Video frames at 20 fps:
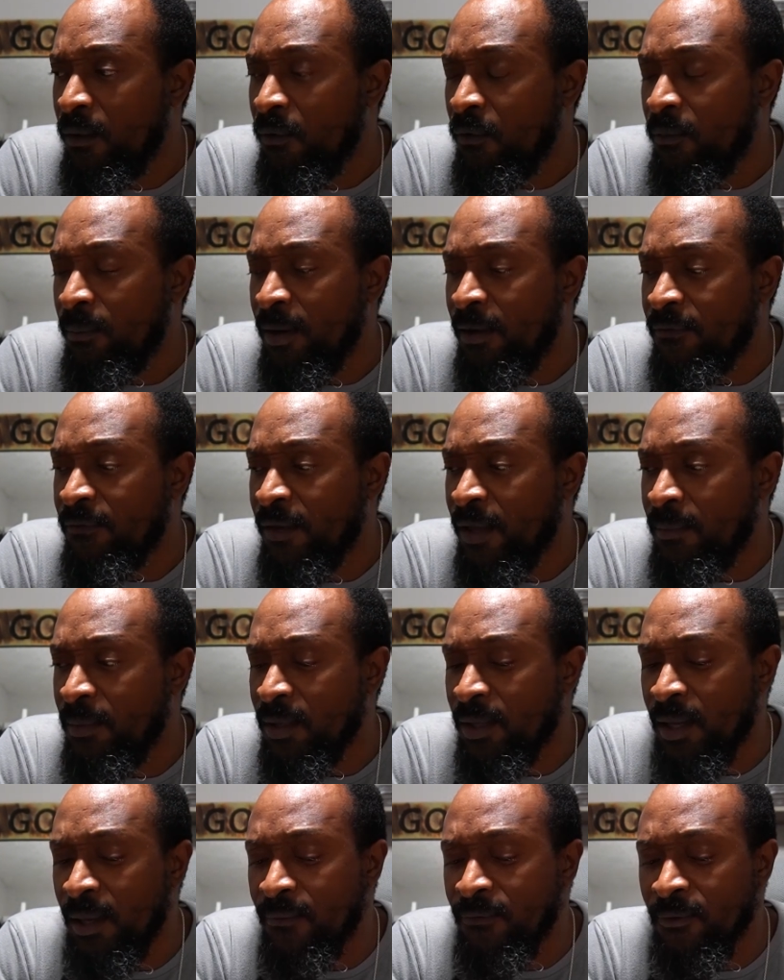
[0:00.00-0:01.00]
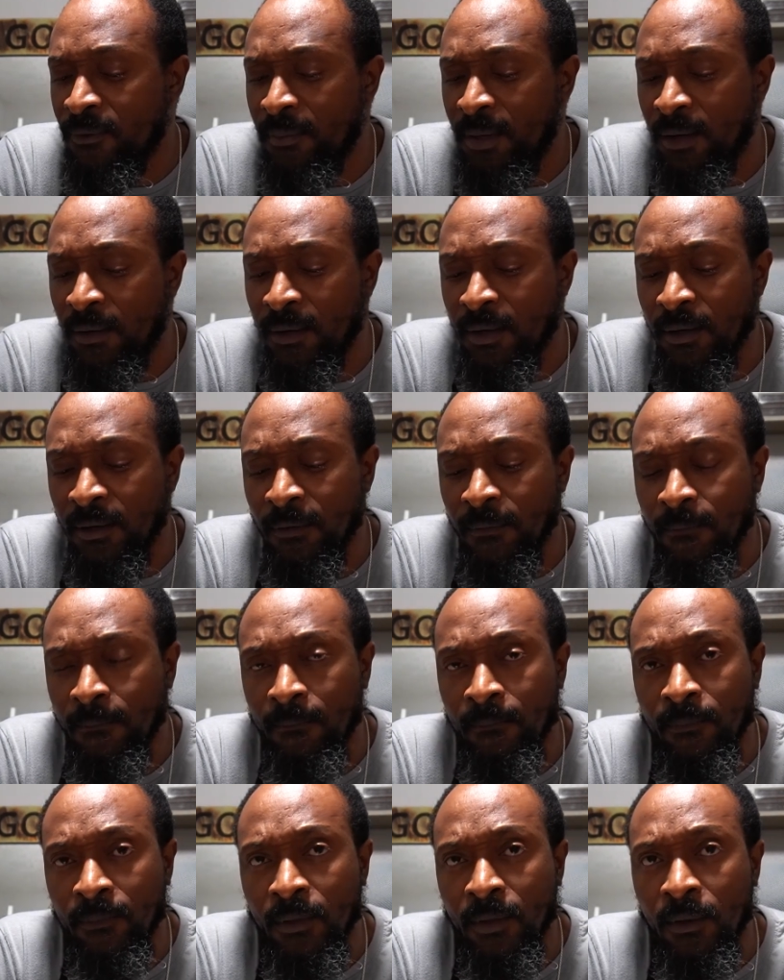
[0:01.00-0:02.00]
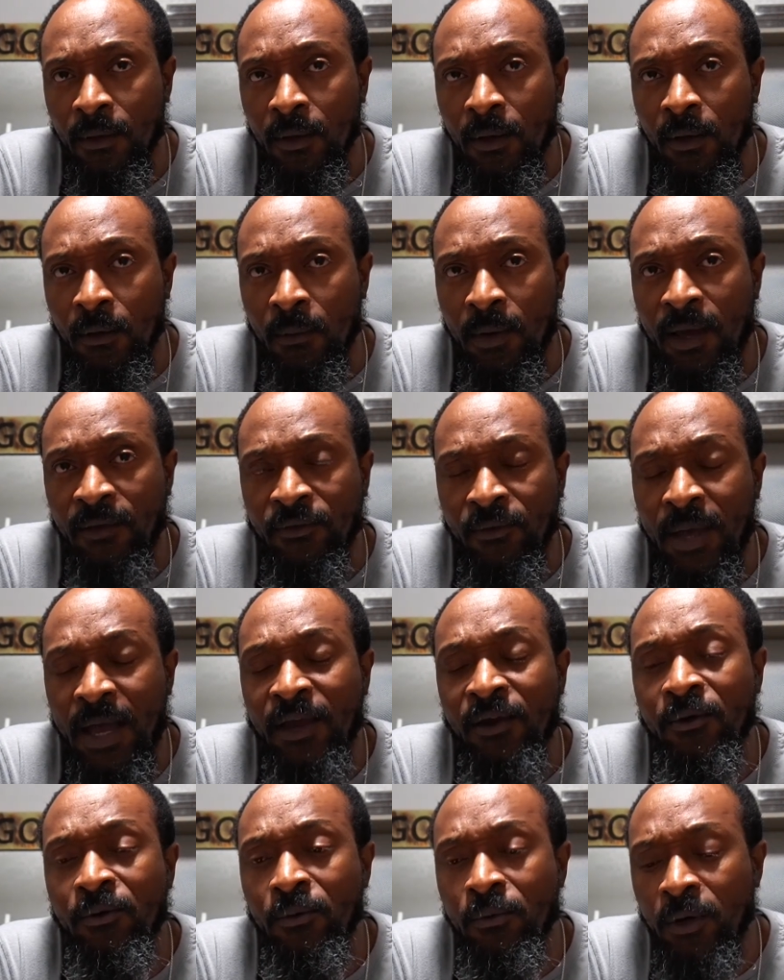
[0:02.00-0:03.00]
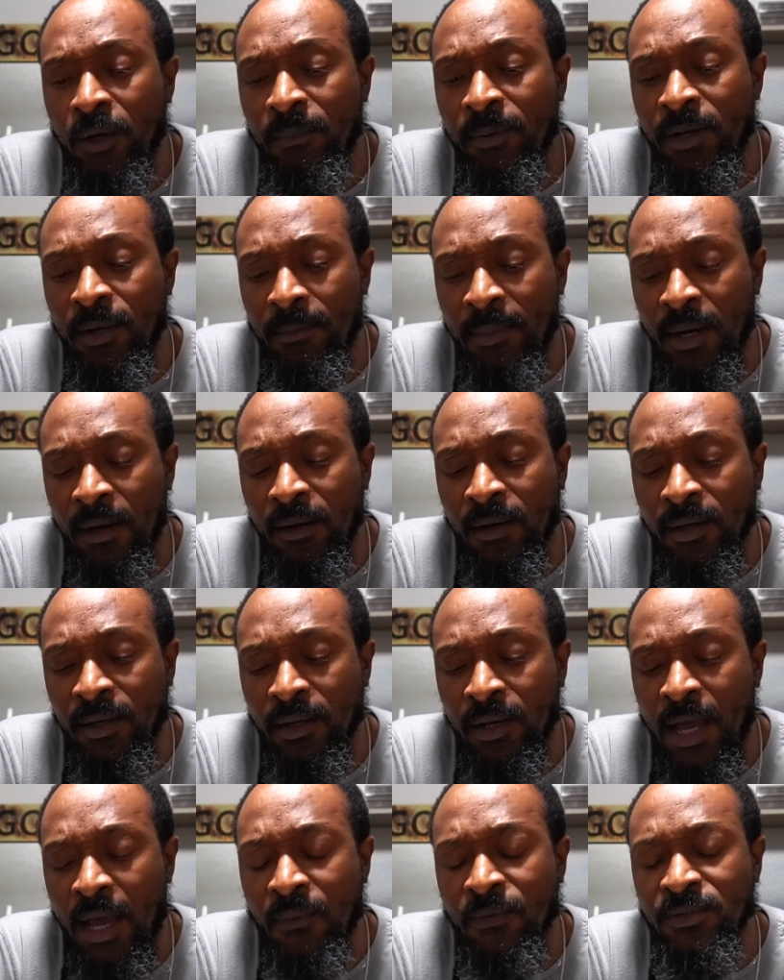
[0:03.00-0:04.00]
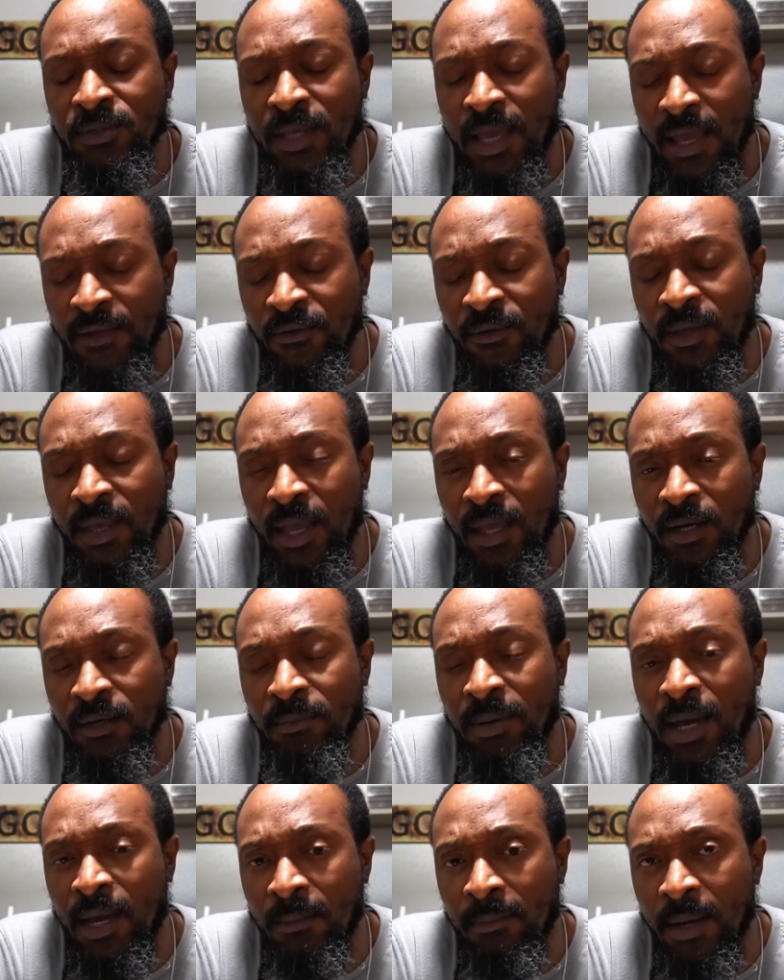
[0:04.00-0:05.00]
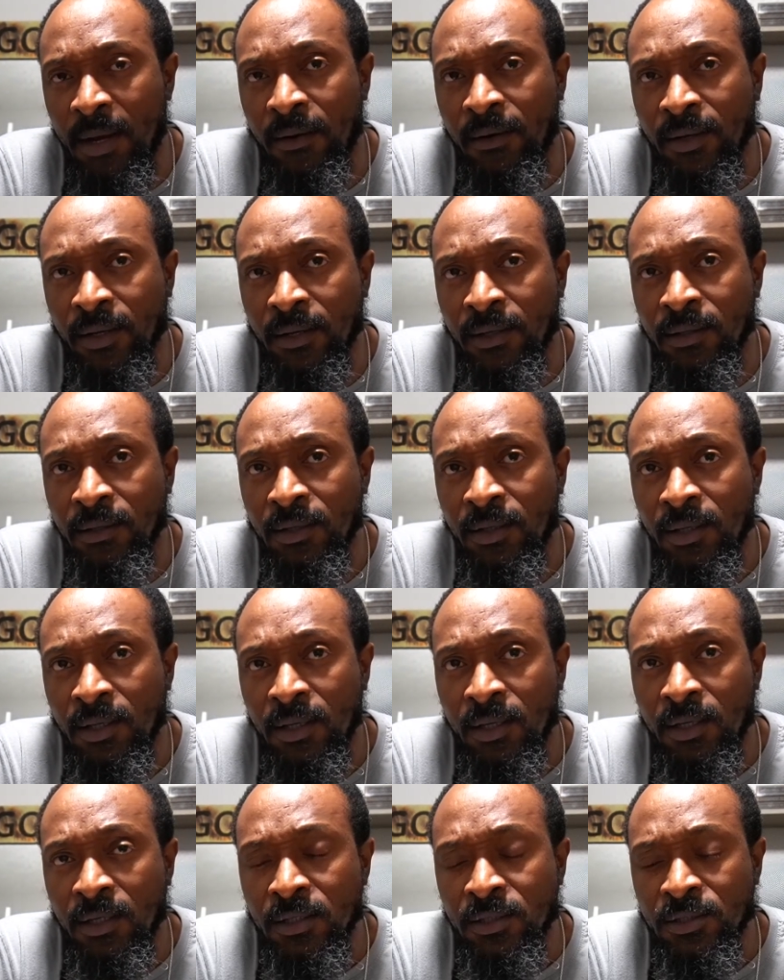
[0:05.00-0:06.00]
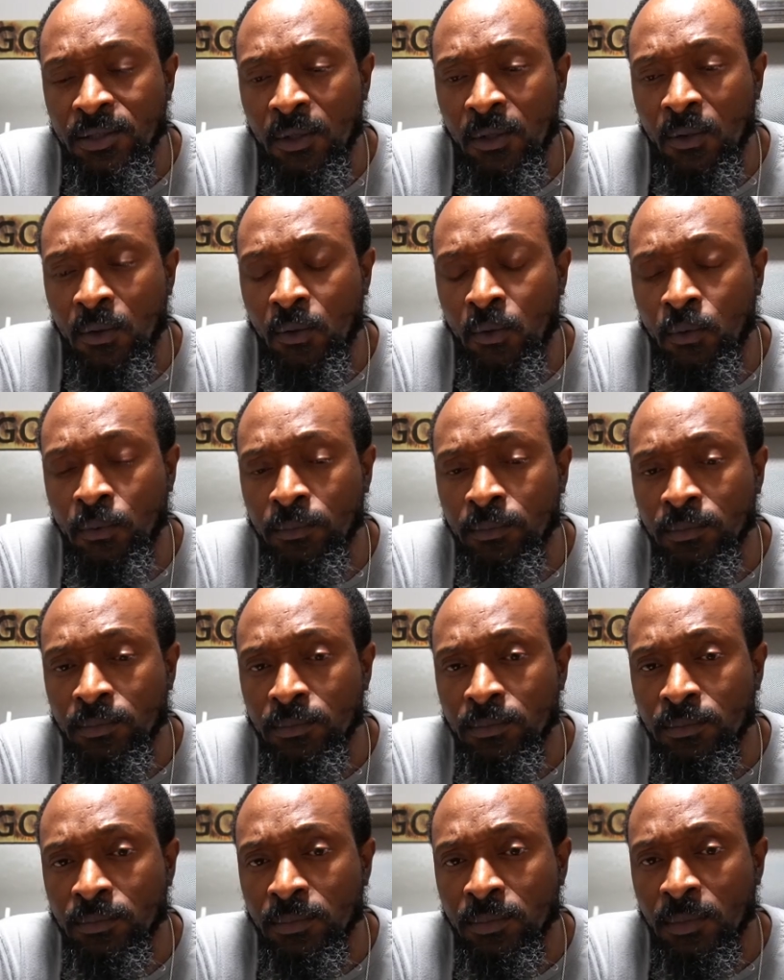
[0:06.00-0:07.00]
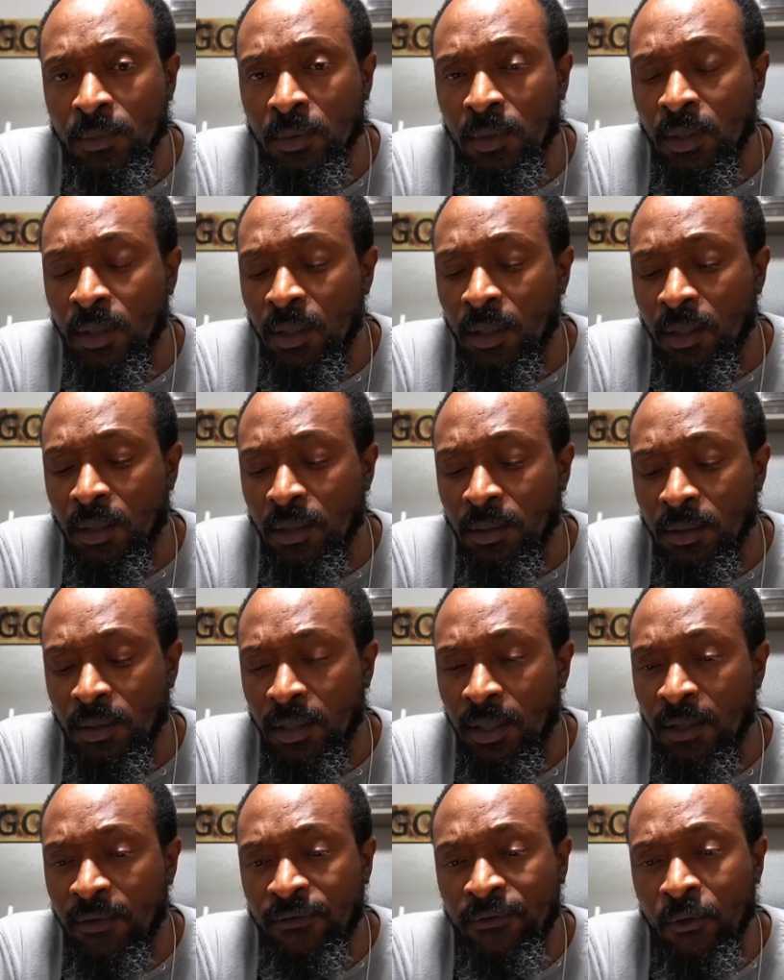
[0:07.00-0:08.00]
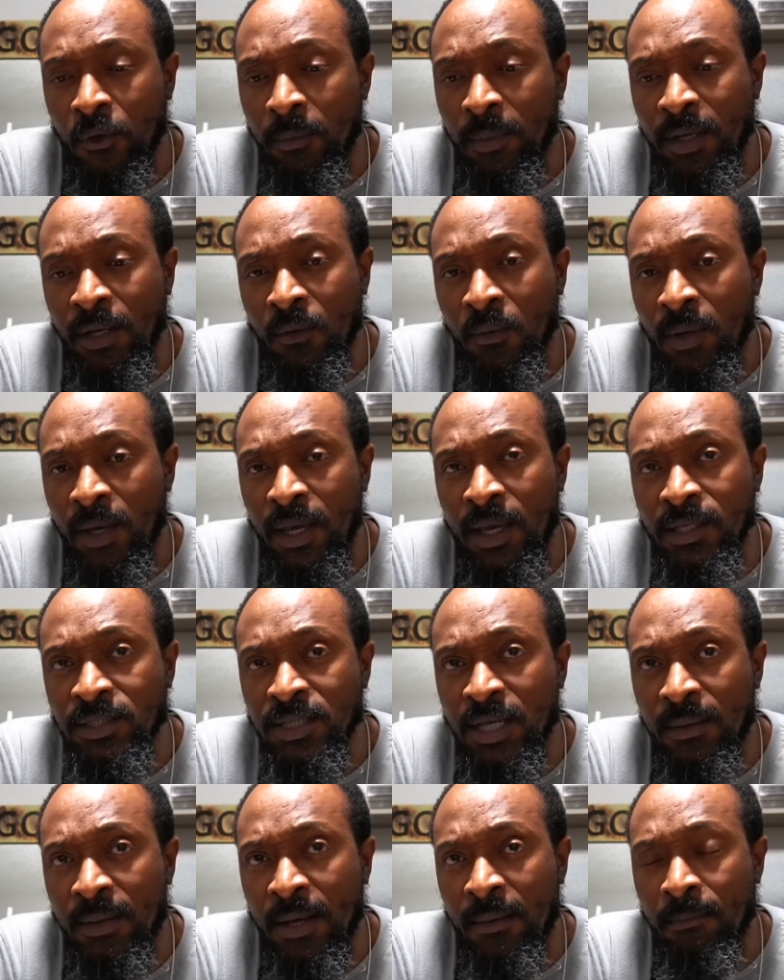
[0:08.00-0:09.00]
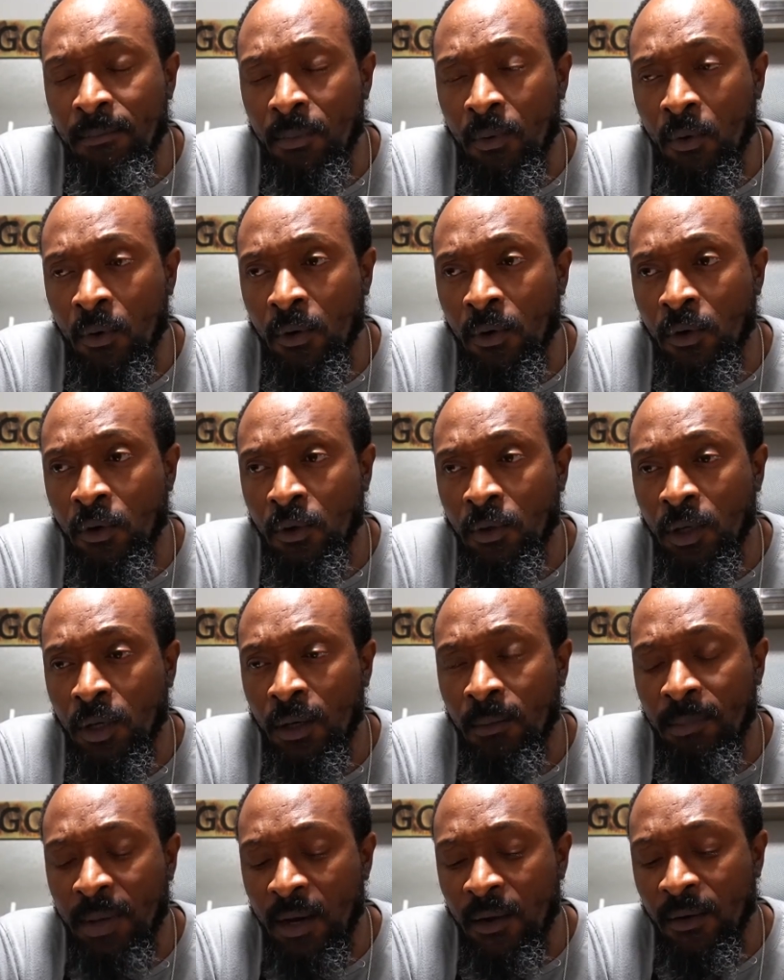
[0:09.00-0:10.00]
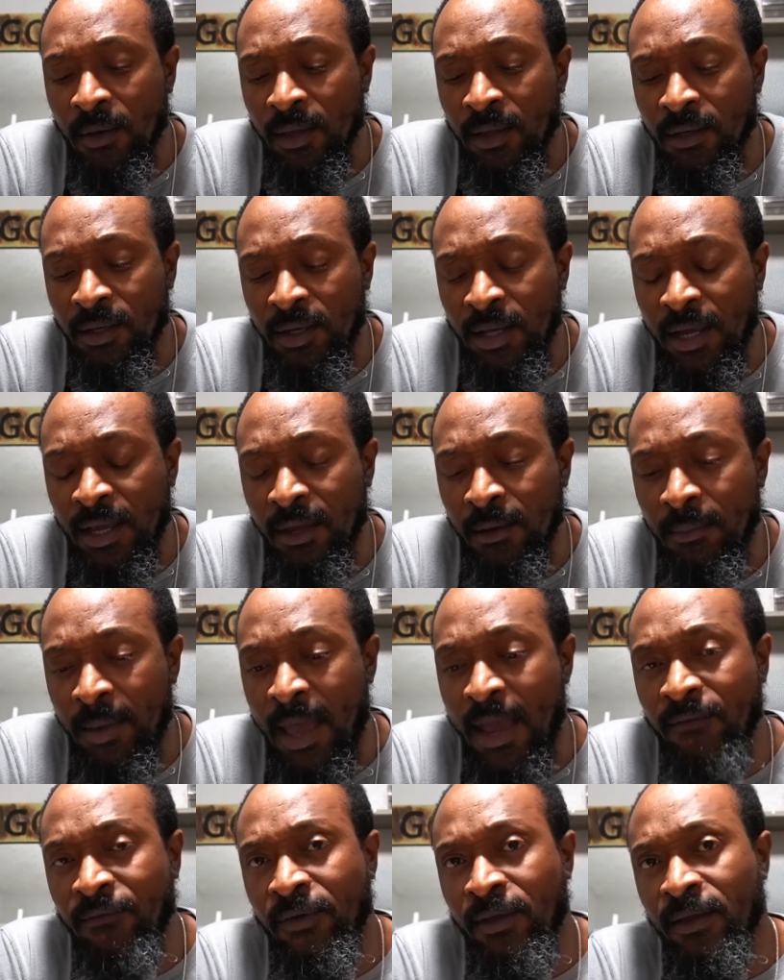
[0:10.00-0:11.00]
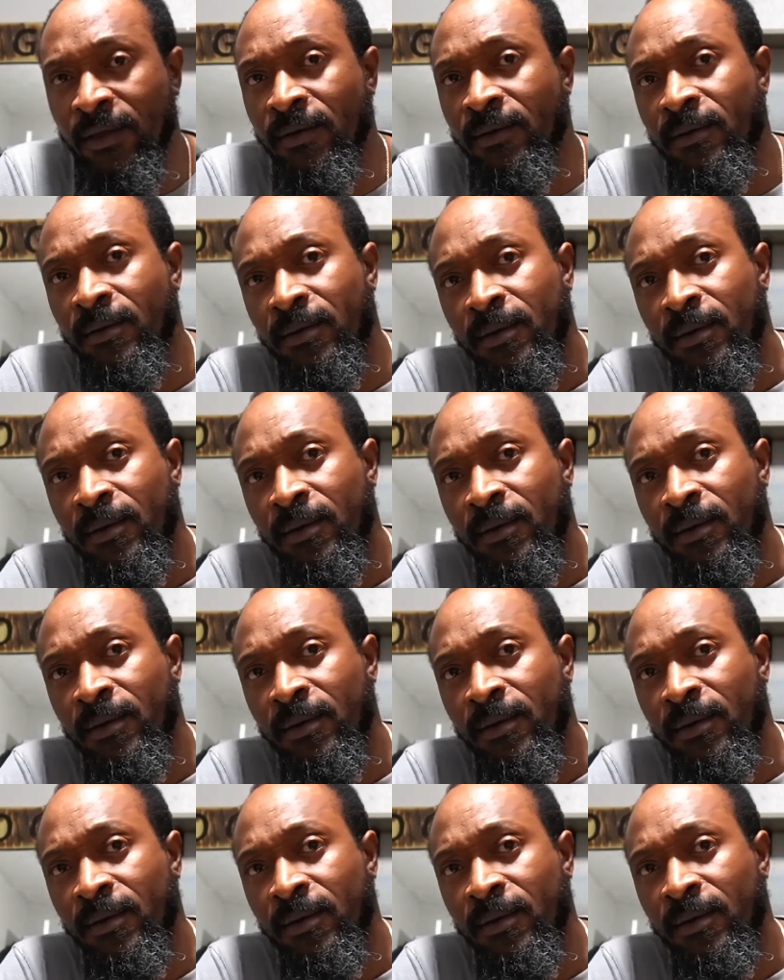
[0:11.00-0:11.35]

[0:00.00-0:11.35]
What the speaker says: when my family came to America, right? So I grew up in America. I was educated by America. So in so many ways, I'm more American than I am African.